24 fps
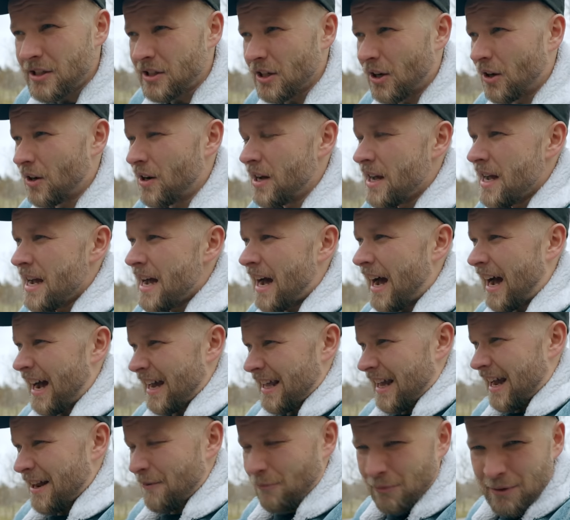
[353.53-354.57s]
So
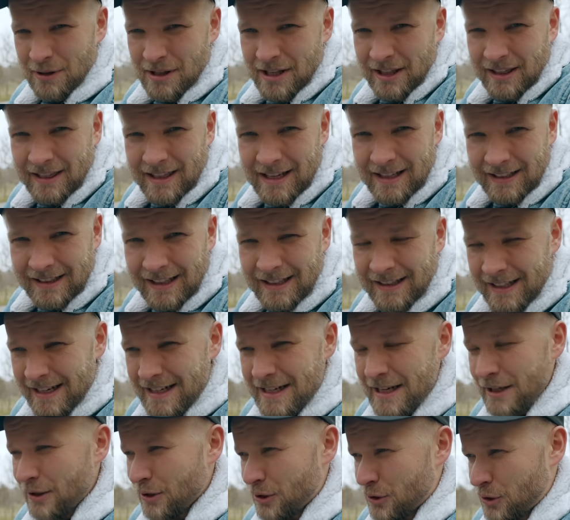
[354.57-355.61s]
I really think that they
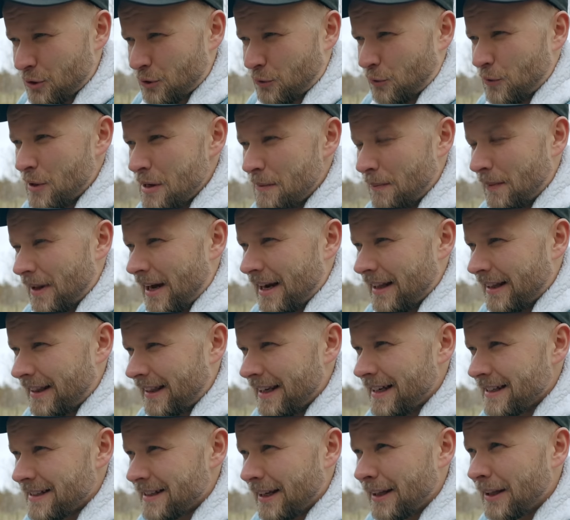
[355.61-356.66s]
need to streamline
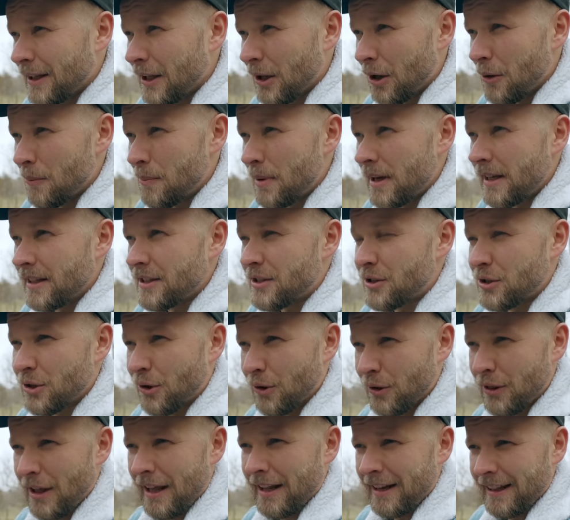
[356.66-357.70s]
things a little bit
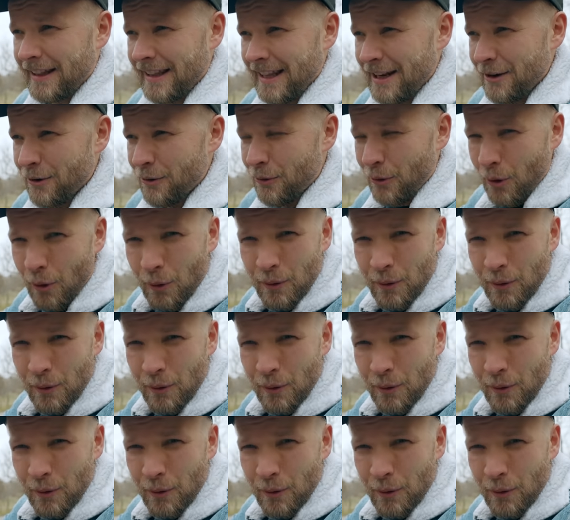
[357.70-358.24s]
so that they don't